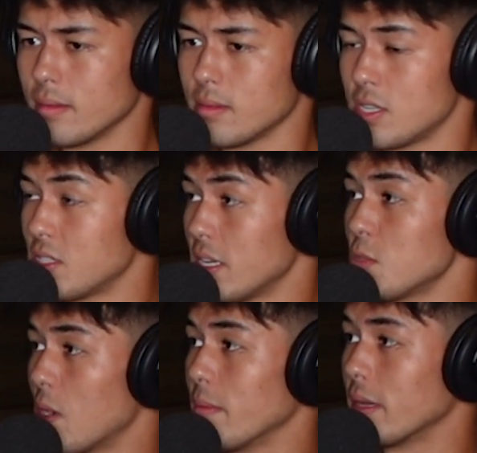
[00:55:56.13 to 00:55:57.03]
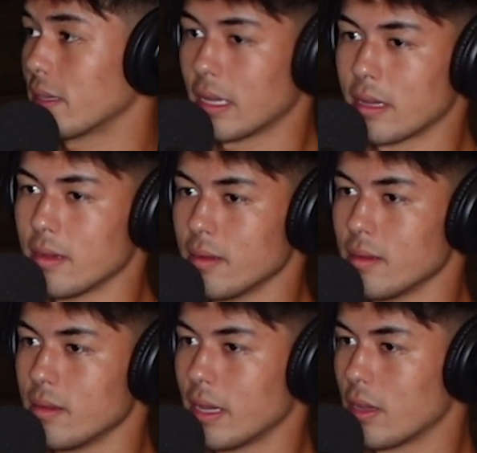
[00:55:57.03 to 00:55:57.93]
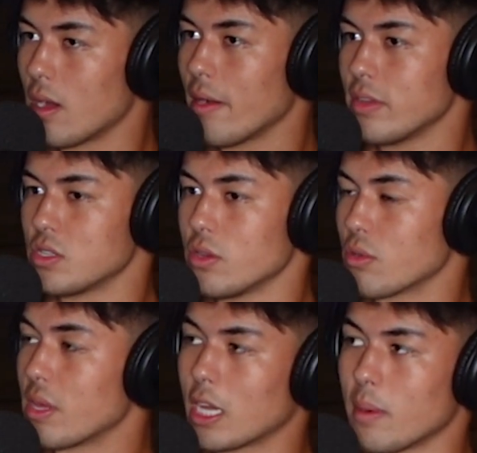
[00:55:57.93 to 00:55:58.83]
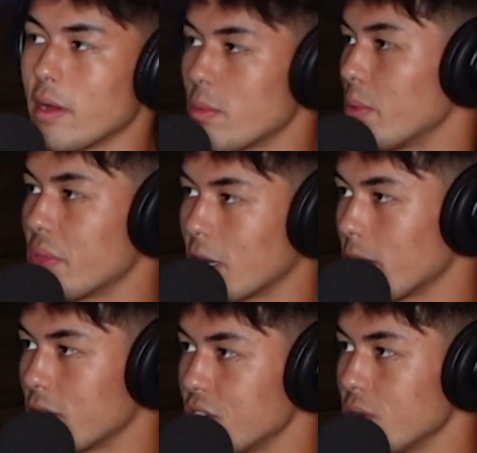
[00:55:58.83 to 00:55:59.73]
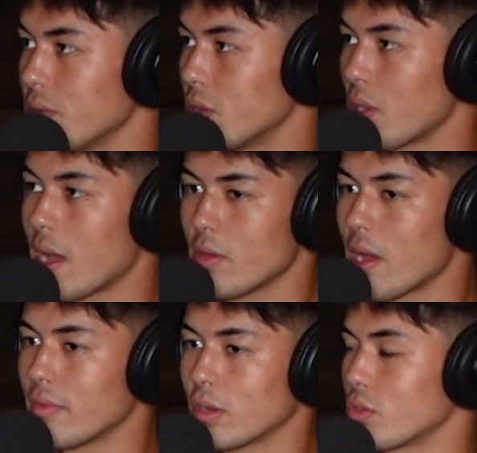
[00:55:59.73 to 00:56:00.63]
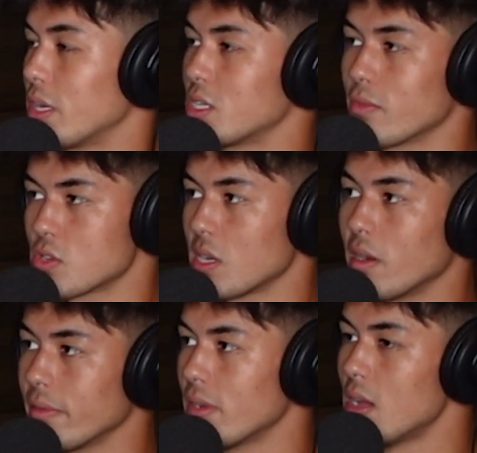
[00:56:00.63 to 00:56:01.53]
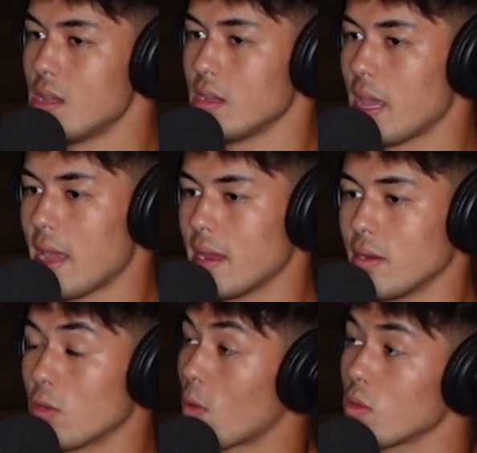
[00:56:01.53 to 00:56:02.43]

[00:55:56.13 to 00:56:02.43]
since it is public, like obviously you're thinking about other people think about you. You're having critiques of yourself, and you're